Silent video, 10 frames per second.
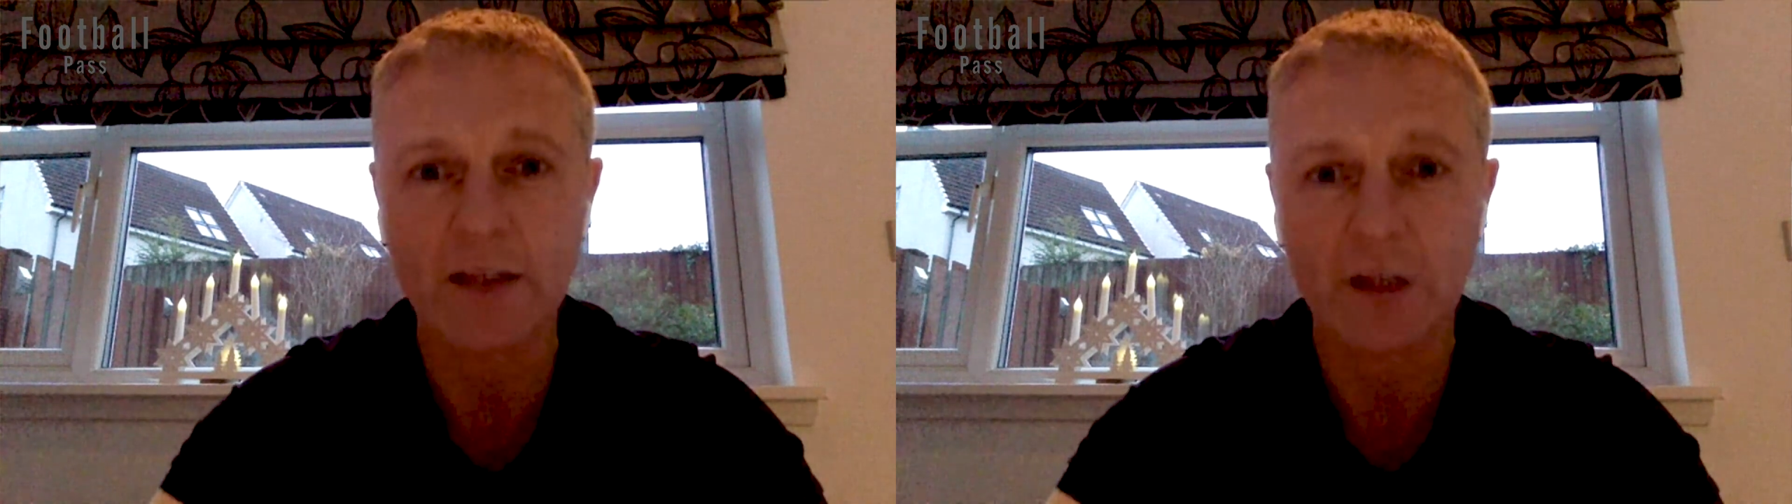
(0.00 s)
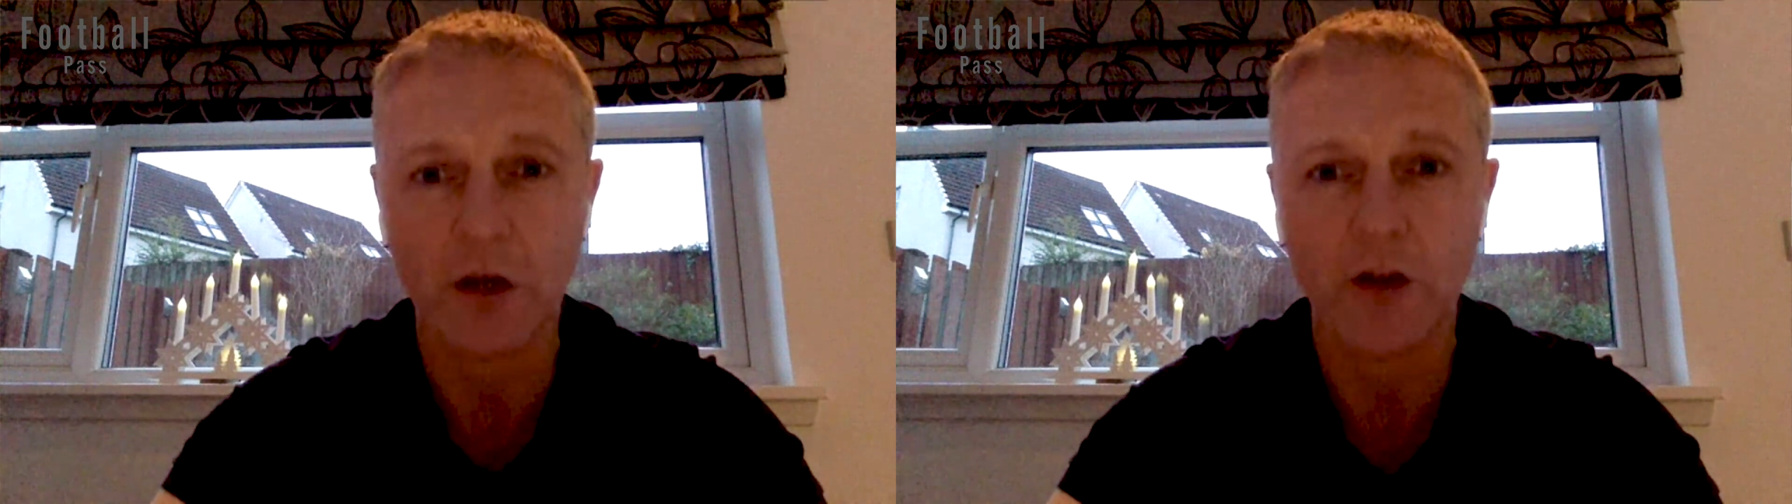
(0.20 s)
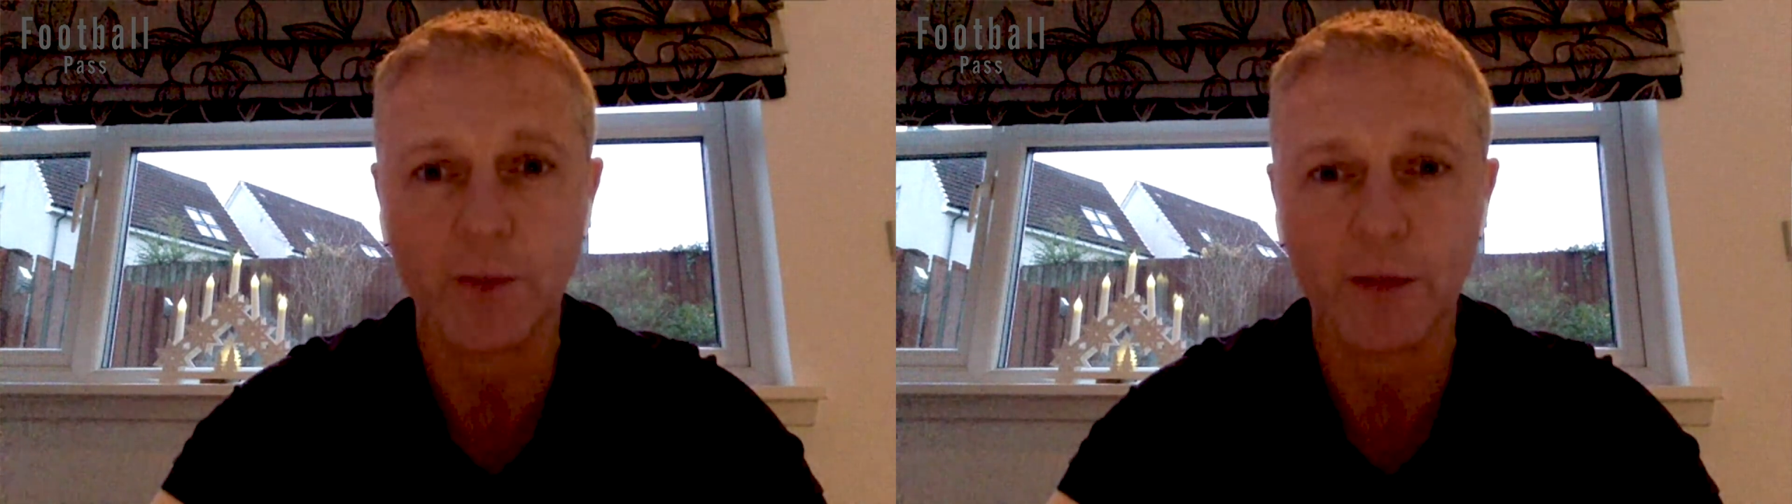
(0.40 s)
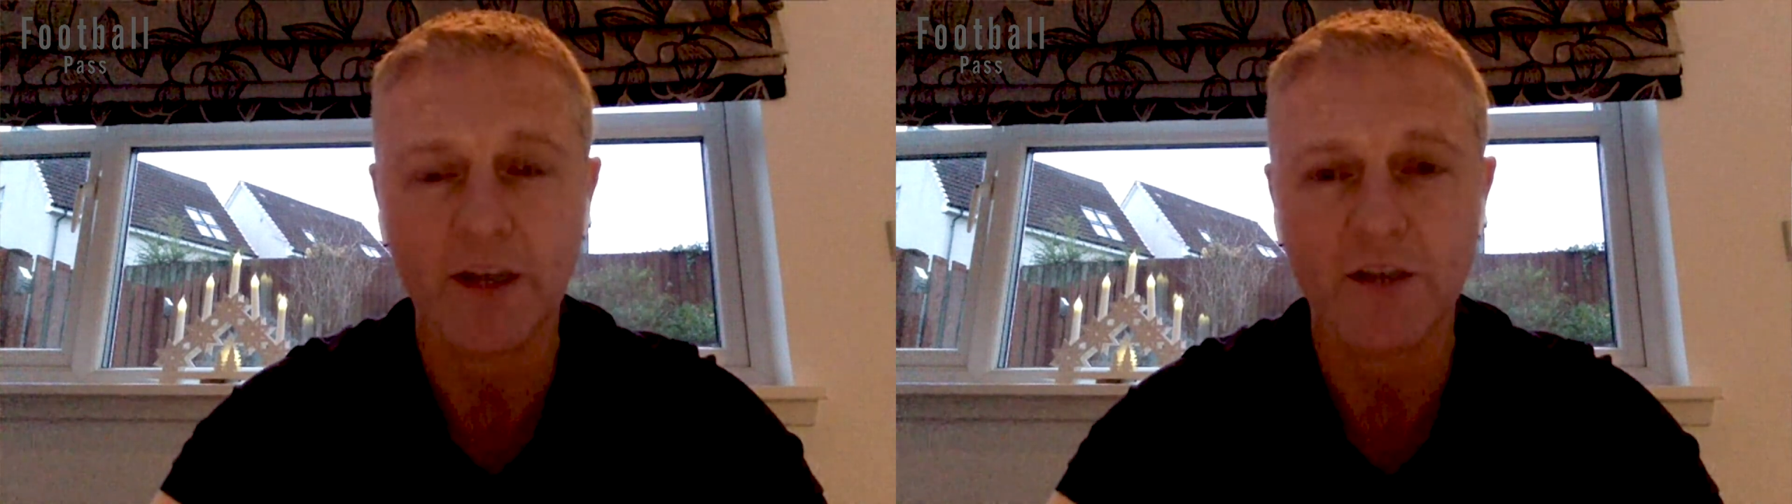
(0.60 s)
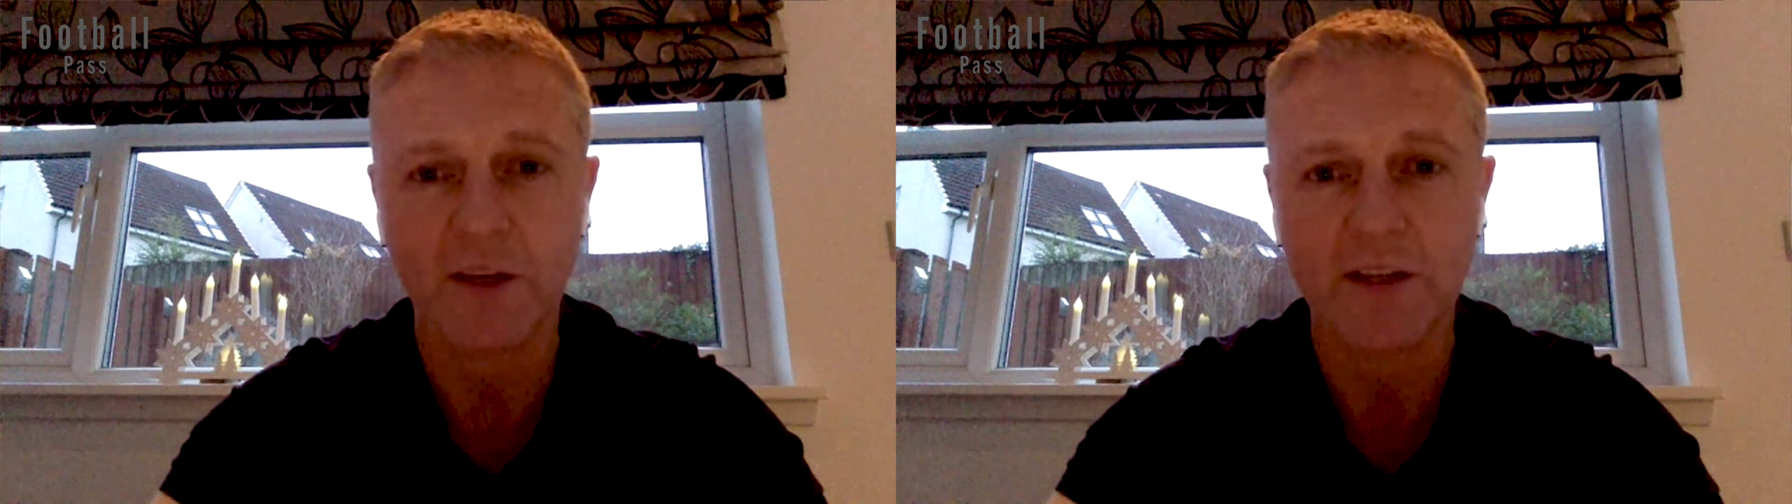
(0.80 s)
to a lot of the
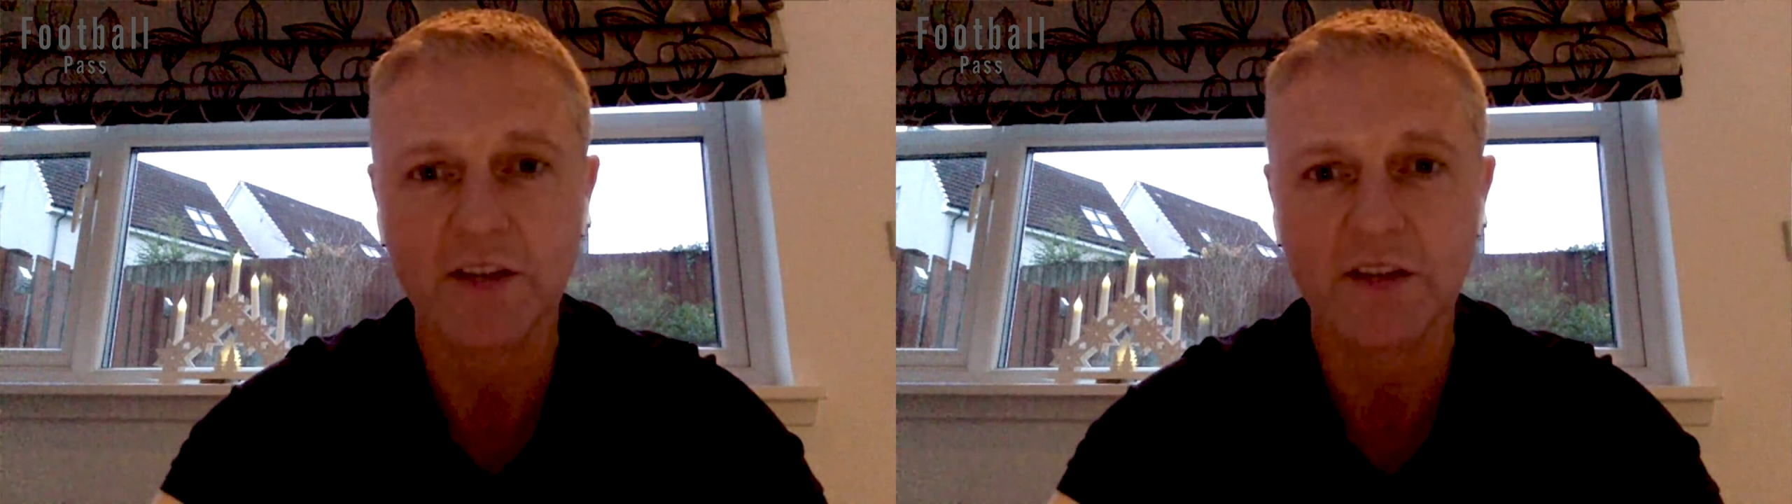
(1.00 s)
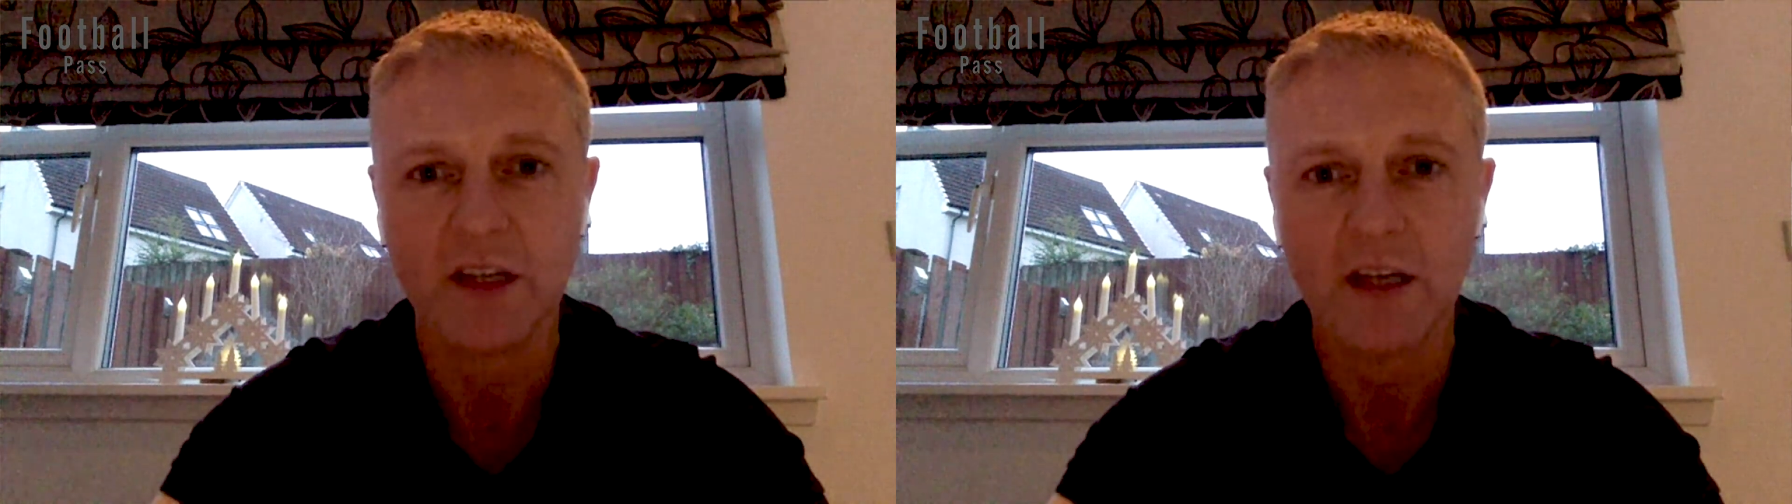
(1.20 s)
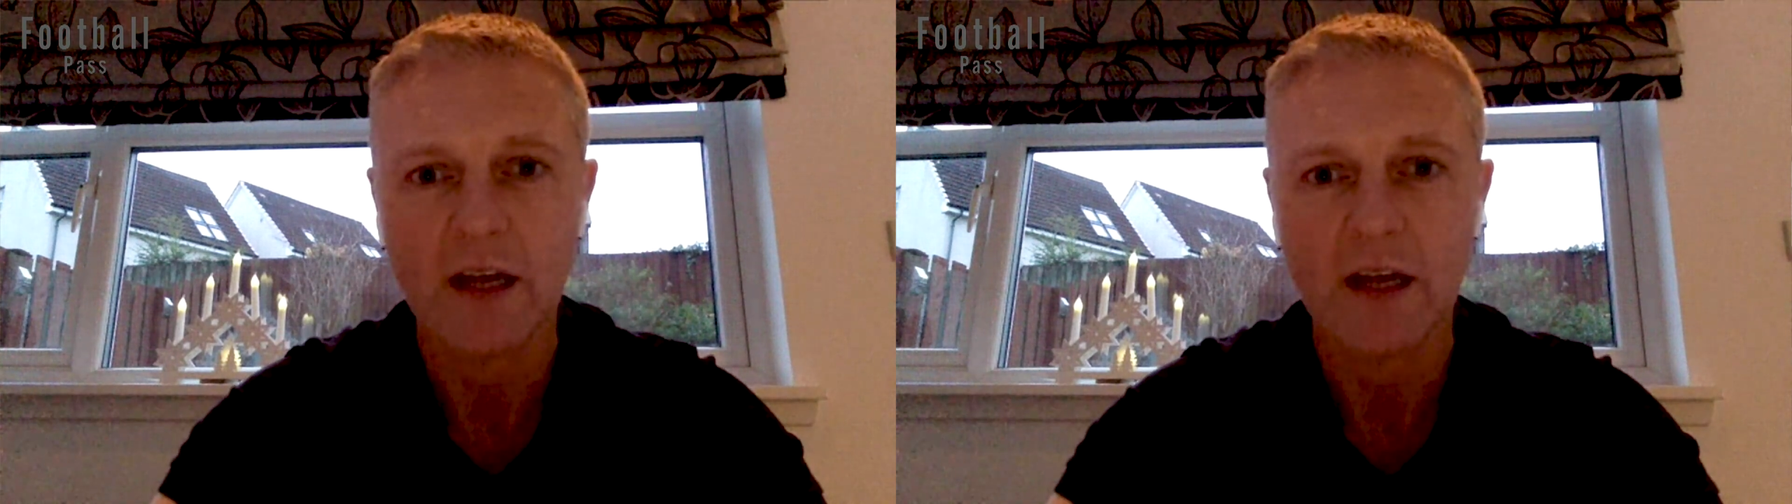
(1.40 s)
players' faces,